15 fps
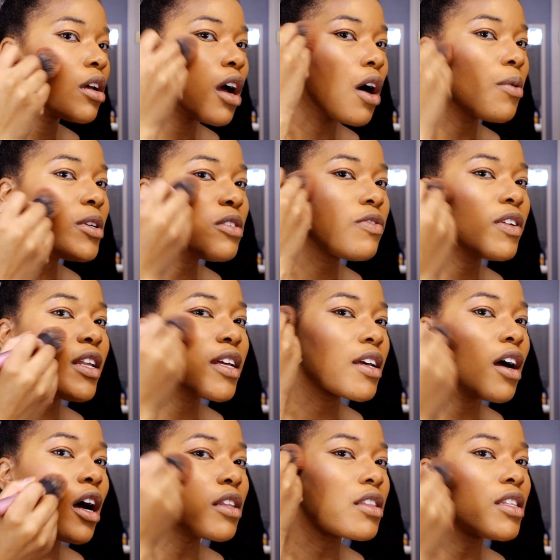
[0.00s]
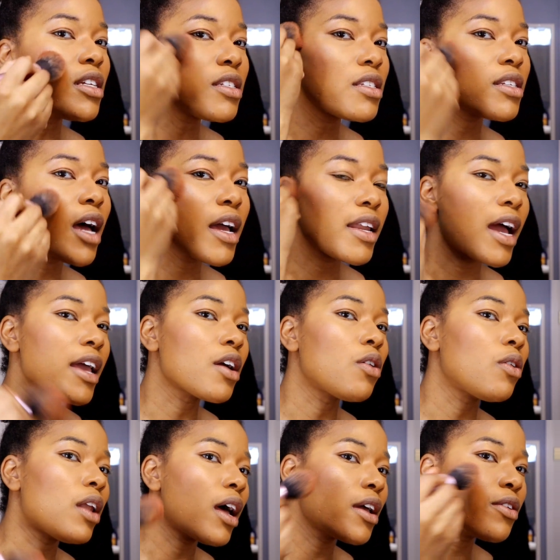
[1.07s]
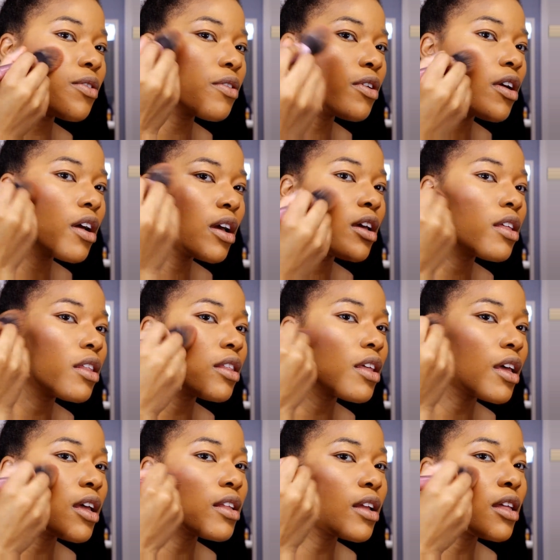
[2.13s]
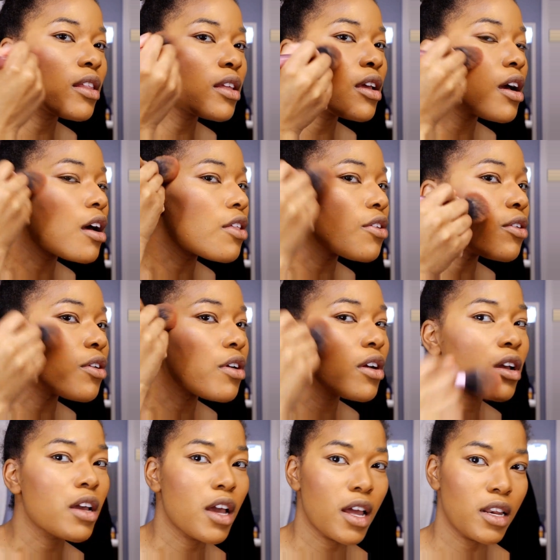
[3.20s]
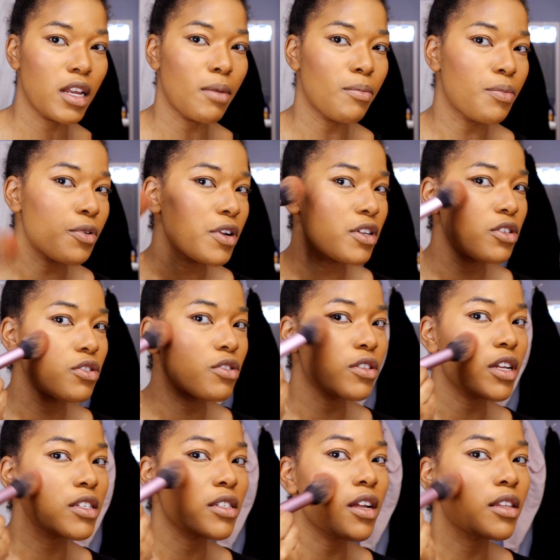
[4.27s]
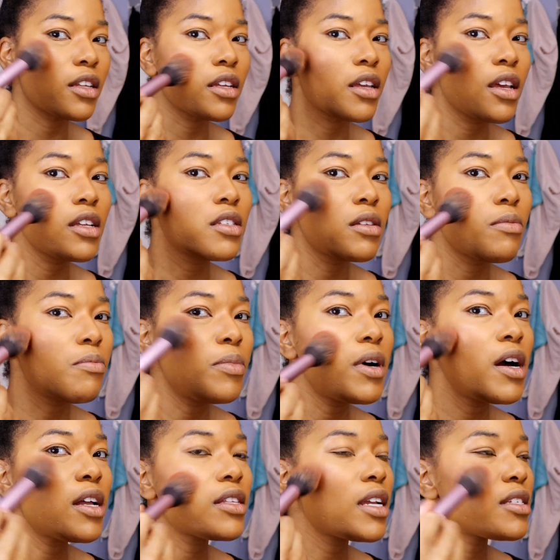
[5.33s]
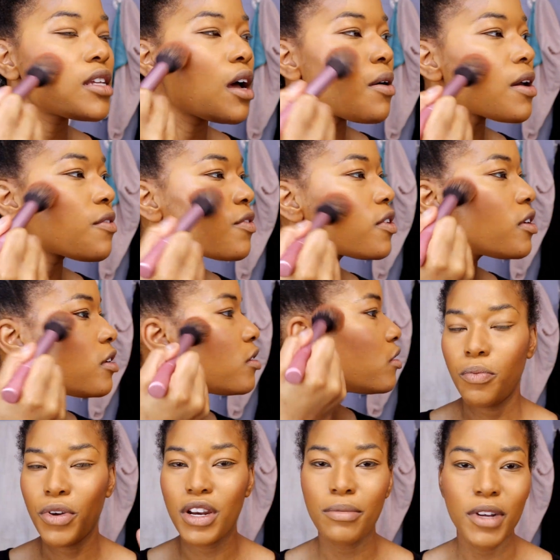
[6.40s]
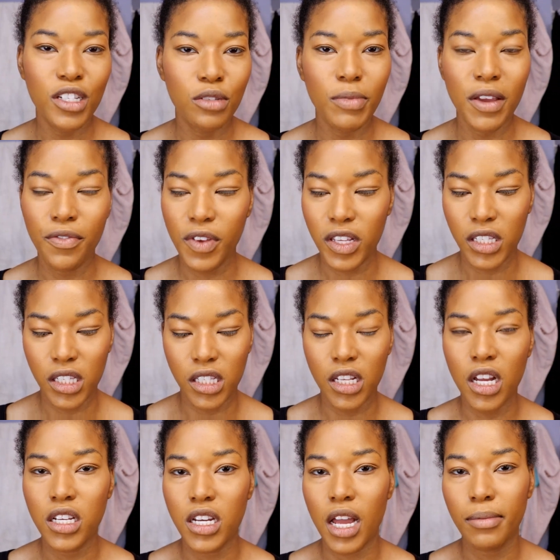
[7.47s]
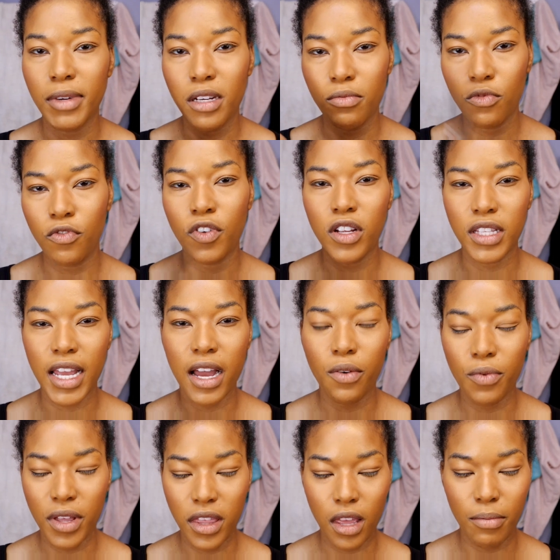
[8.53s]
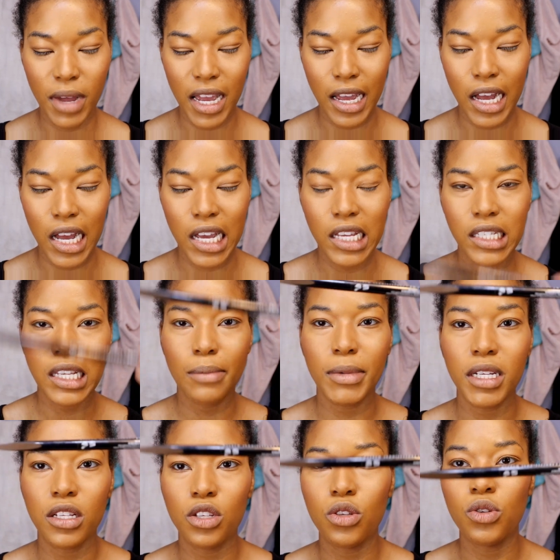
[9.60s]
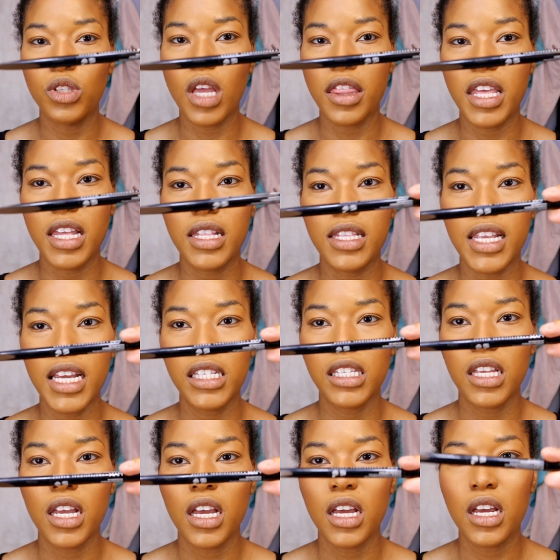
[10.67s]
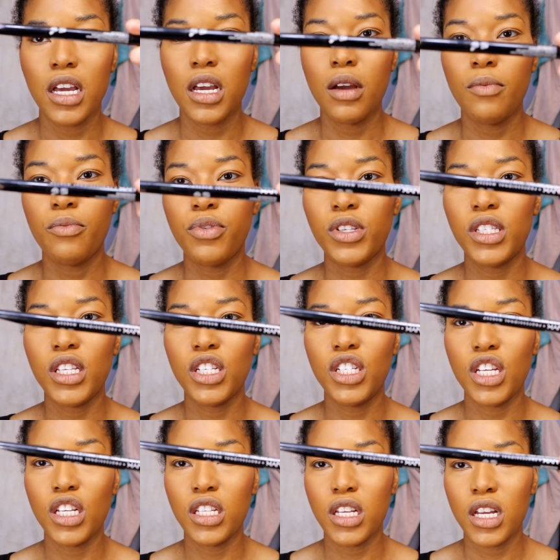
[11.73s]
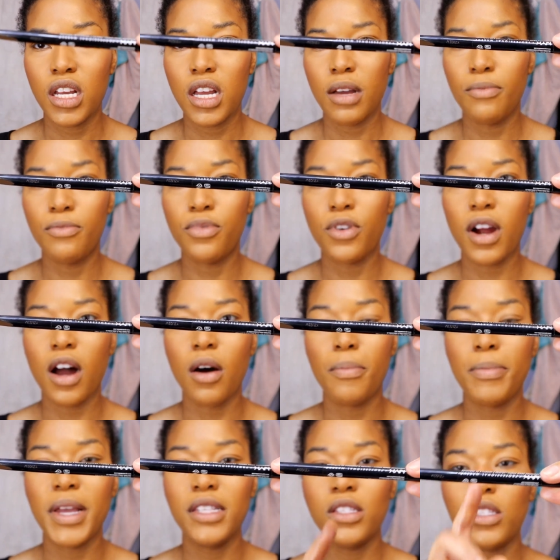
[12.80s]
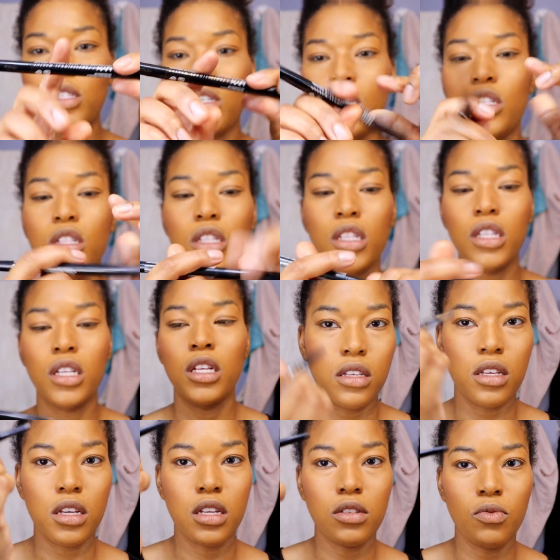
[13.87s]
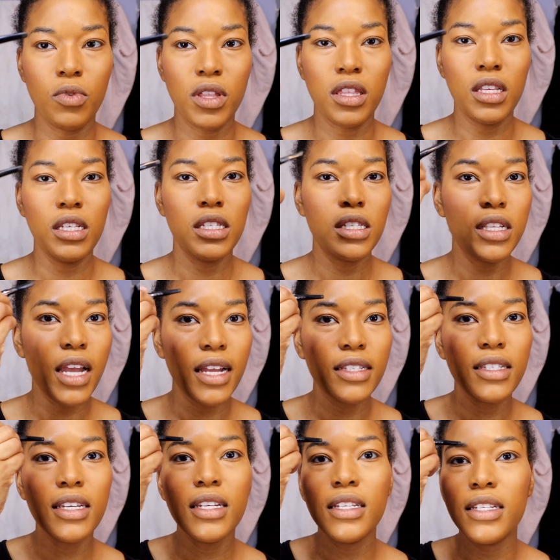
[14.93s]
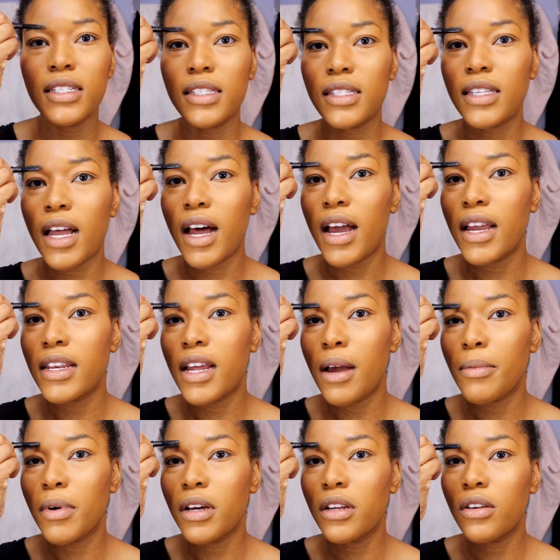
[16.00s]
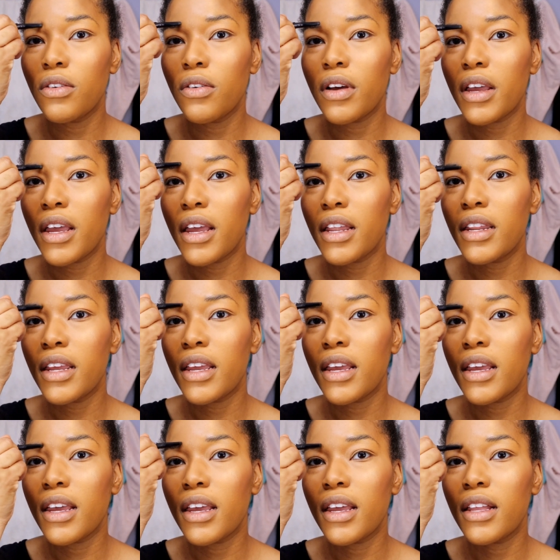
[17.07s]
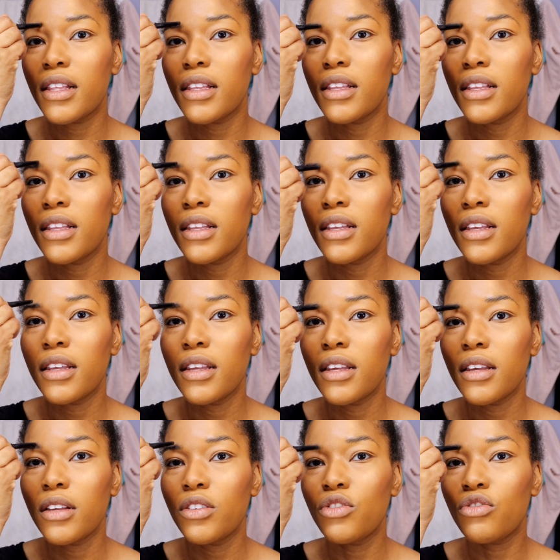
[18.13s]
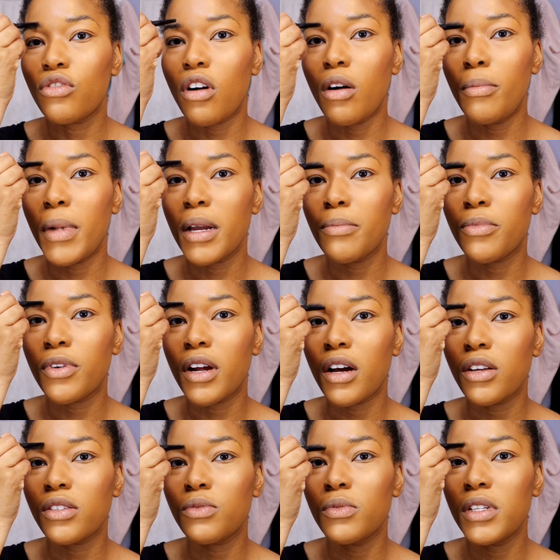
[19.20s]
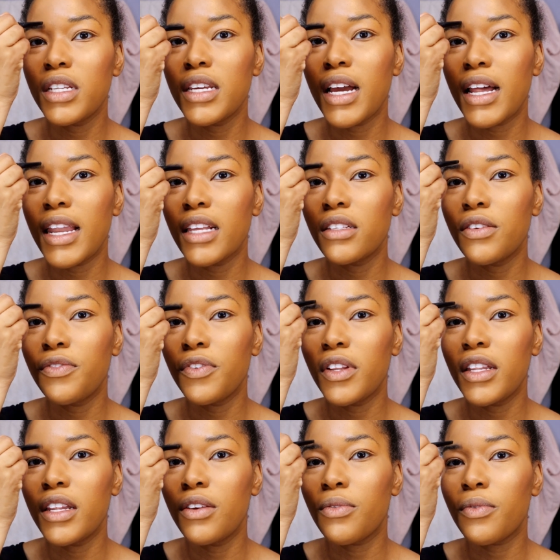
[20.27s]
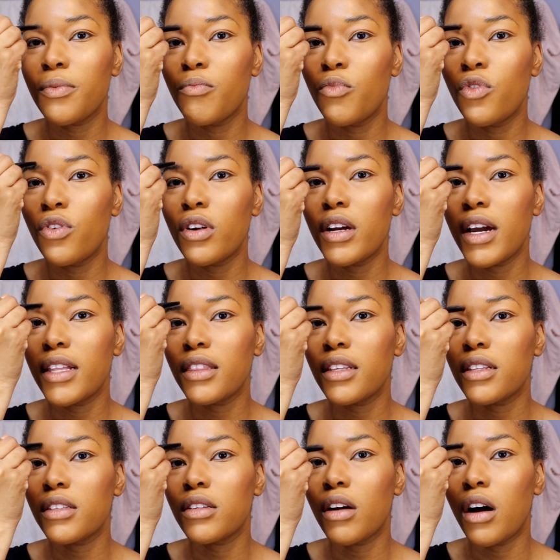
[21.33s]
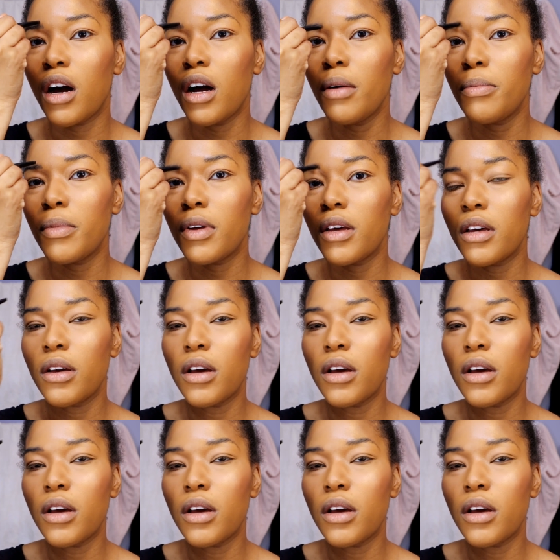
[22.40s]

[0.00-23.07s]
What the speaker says: I always feel like on this side I go lighter than the other, and I'm pretty sure that's not the case, but that's how I feel. Pretty much my face is done. I'm gonna move on now with my eyes. I'm gonna use the NYX Precision Brow Pencil, and with the slanted side I'm gonna go ahead and draw my brows. Really, I like to fill in more at the top,